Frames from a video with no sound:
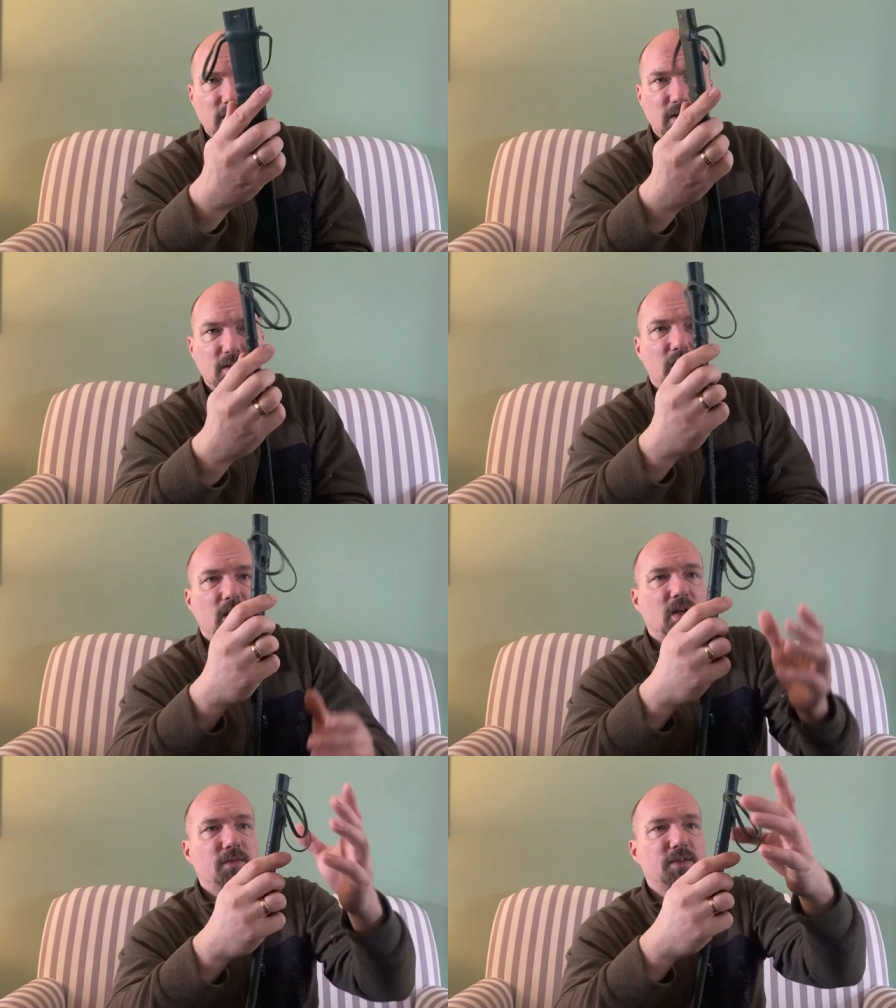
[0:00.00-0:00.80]
uh,
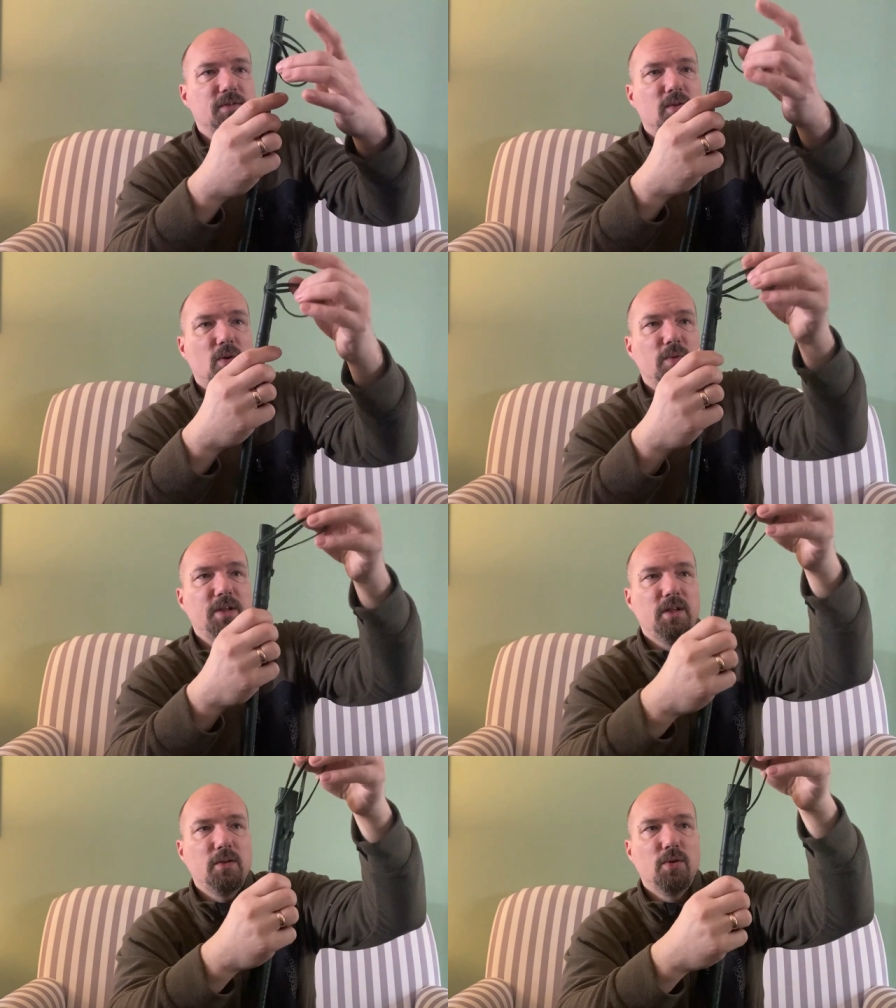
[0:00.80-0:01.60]
this is
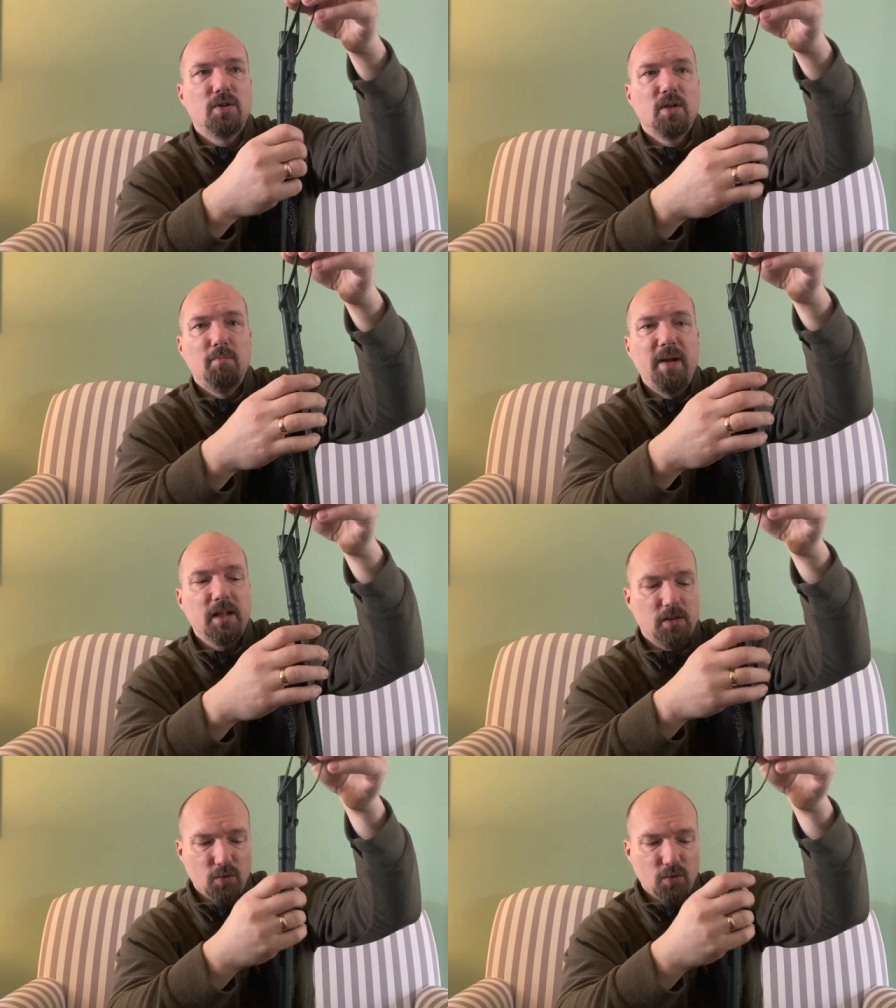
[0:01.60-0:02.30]
already a good belt